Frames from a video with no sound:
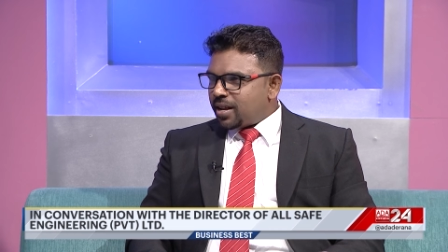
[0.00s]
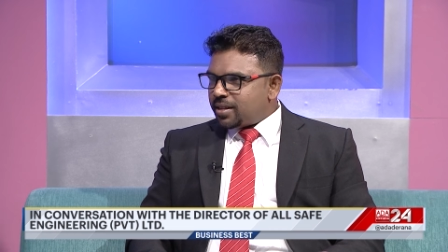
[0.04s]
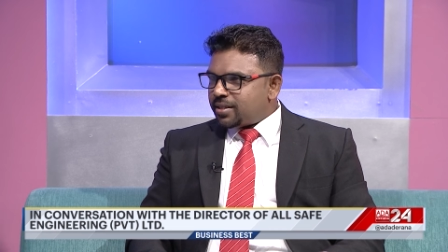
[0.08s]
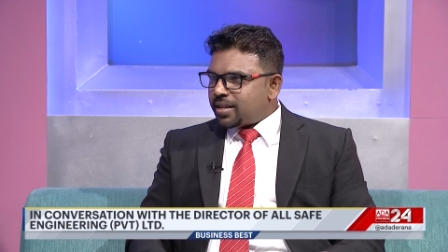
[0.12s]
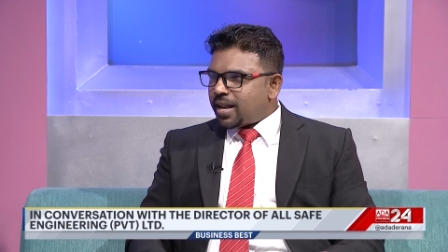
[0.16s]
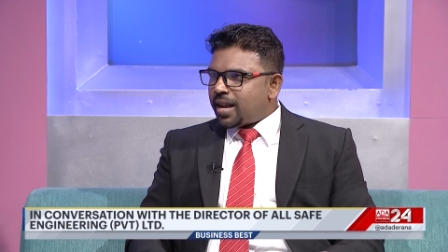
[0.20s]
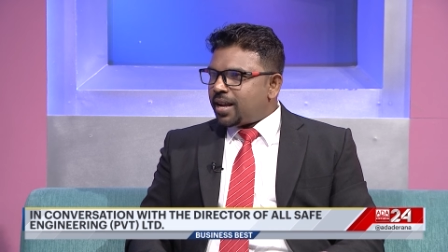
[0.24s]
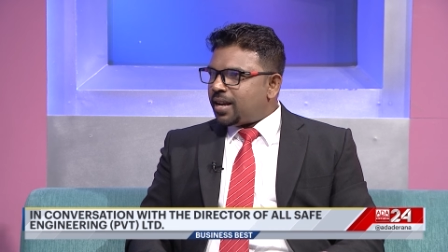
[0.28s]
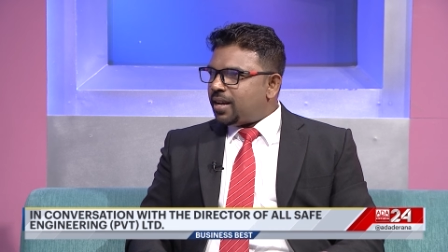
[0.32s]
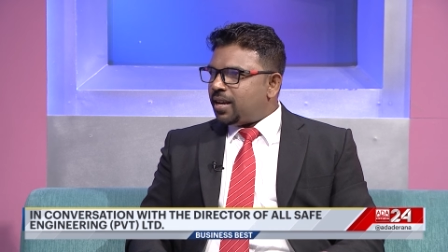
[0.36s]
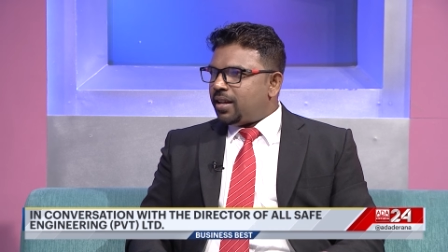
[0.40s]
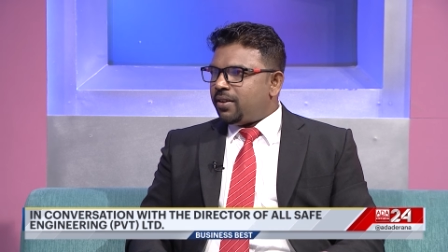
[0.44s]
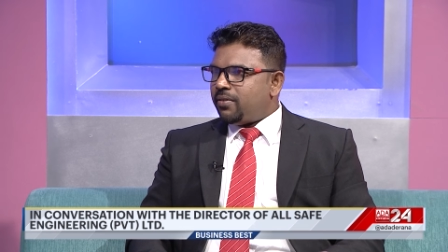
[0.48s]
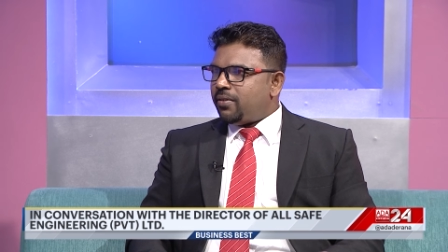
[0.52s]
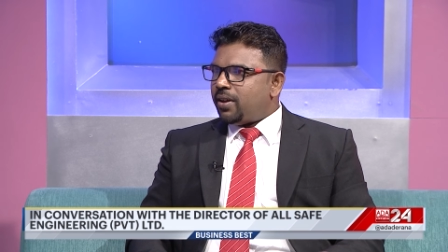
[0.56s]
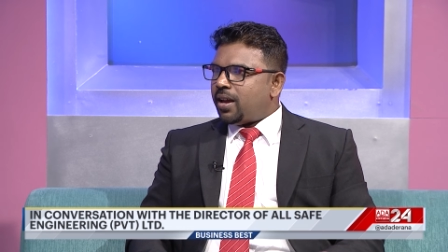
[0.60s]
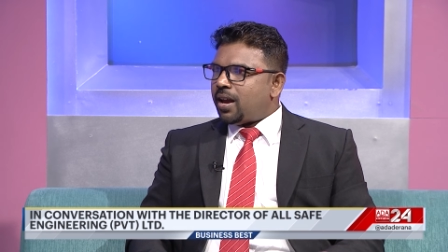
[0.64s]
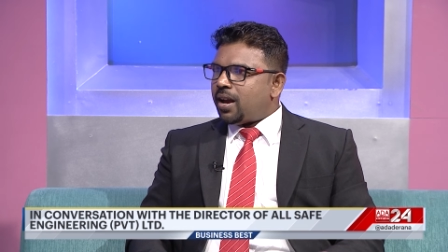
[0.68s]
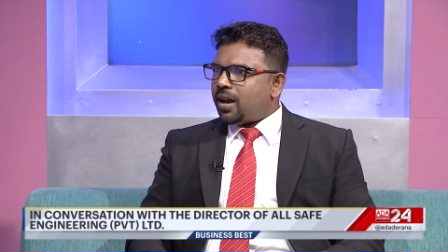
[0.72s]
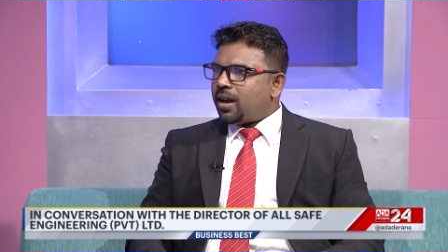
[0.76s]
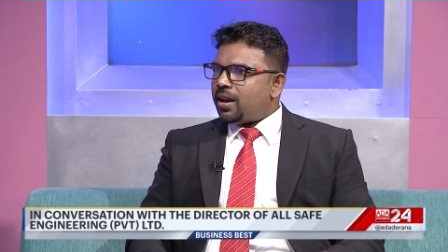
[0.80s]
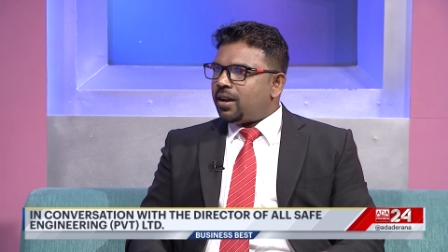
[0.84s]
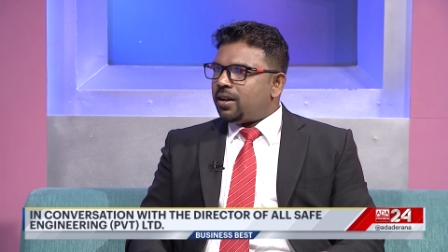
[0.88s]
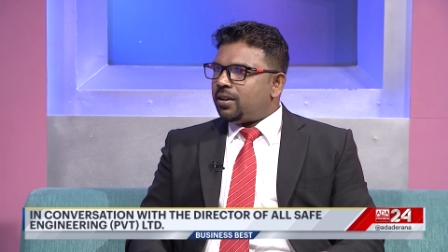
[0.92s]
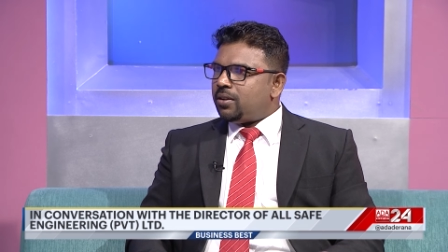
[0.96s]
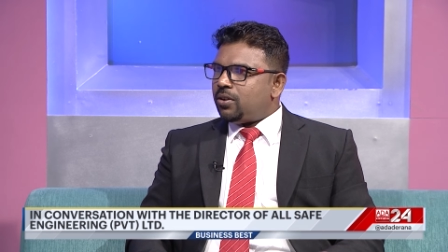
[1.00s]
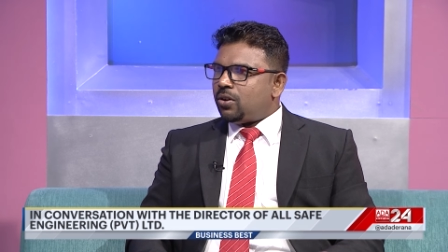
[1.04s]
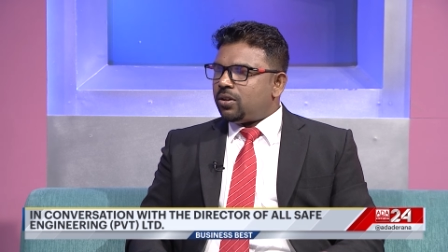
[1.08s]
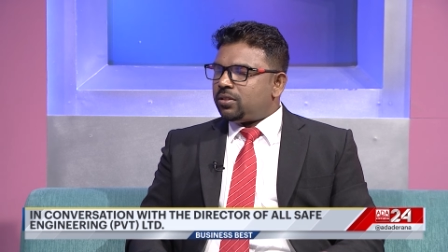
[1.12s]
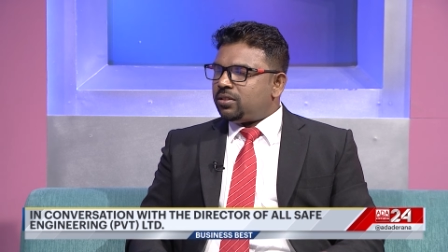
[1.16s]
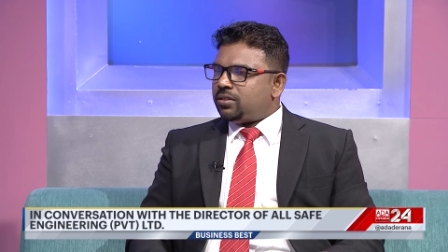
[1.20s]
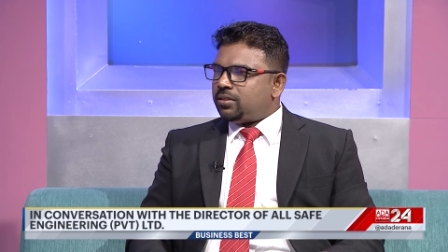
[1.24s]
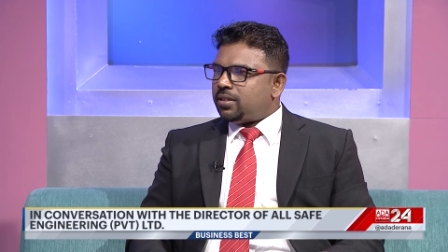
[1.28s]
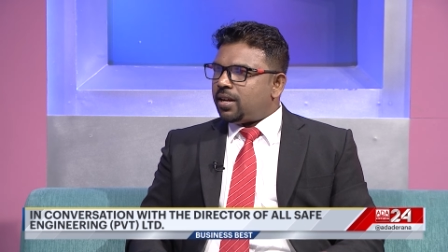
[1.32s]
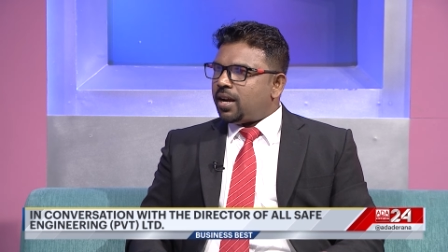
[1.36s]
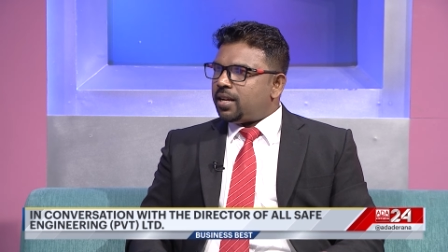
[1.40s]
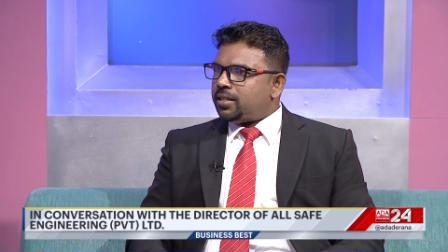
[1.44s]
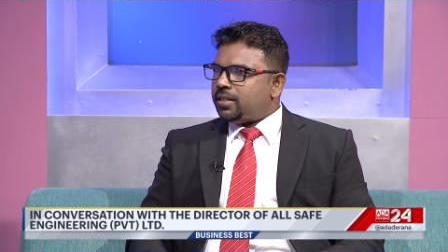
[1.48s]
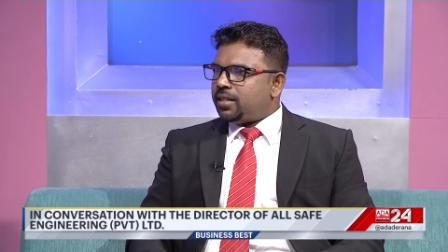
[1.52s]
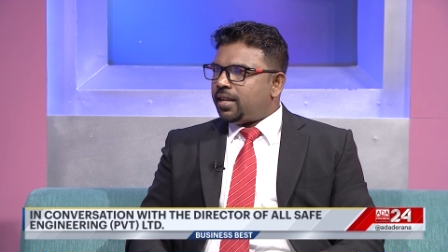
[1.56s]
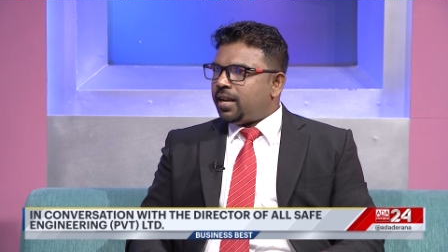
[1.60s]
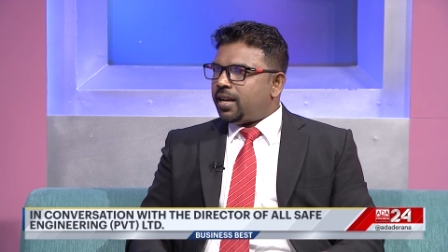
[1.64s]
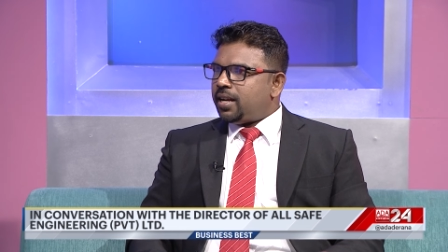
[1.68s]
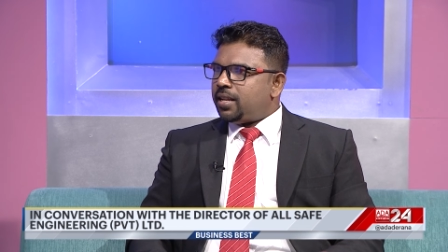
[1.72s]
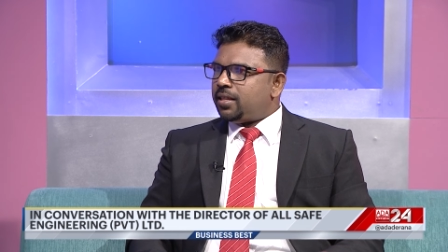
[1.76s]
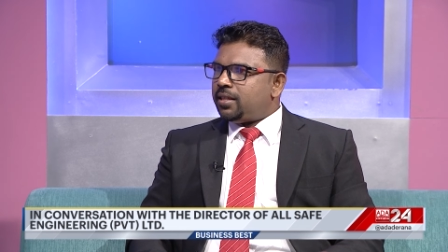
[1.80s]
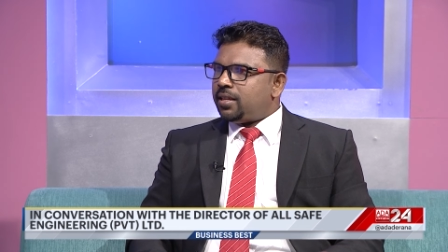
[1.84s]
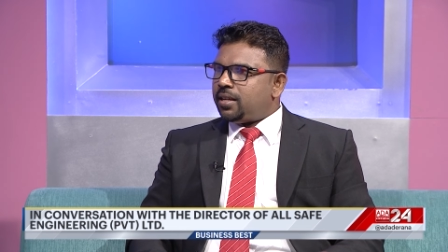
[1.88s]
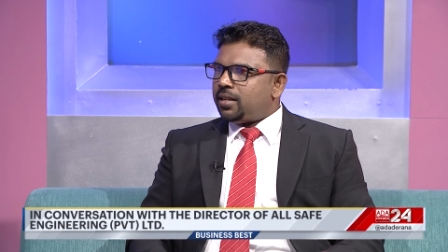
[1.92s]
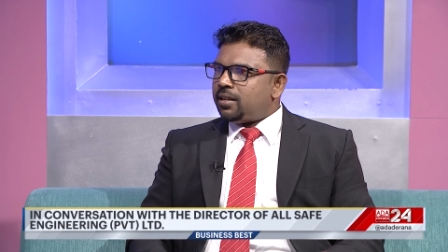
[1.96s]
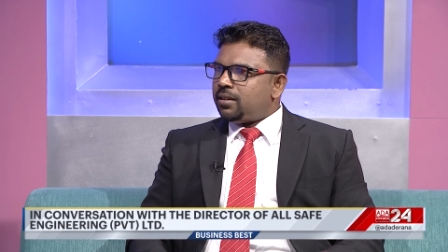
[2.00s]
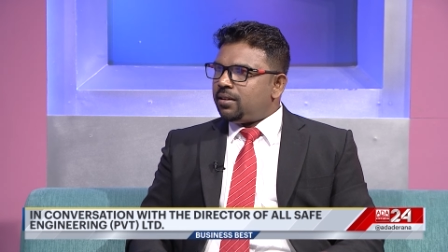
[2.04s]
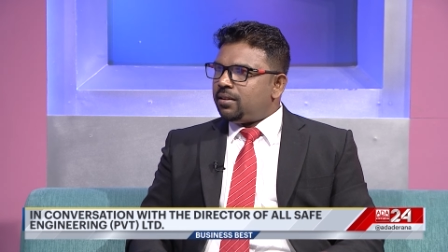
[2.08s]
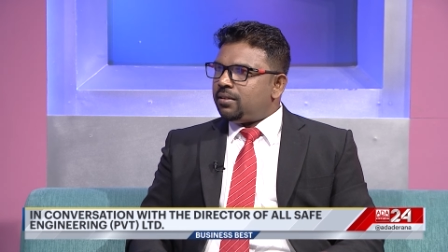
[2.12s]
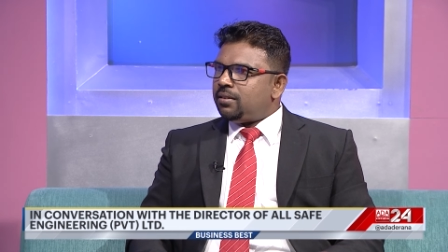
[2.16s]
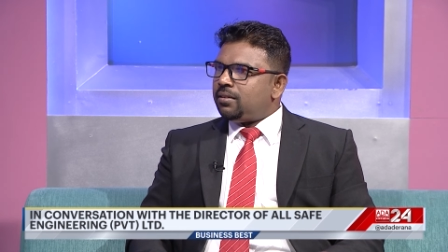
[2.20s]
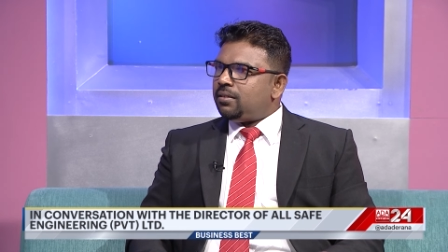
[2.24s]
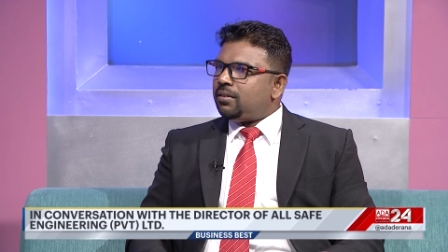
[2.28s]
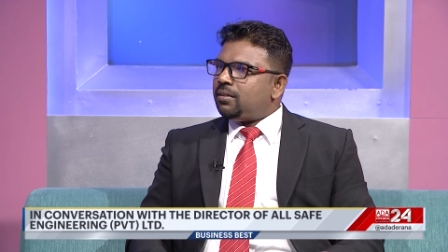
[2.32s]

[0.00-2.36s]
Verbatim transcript: exactly we are not charging anything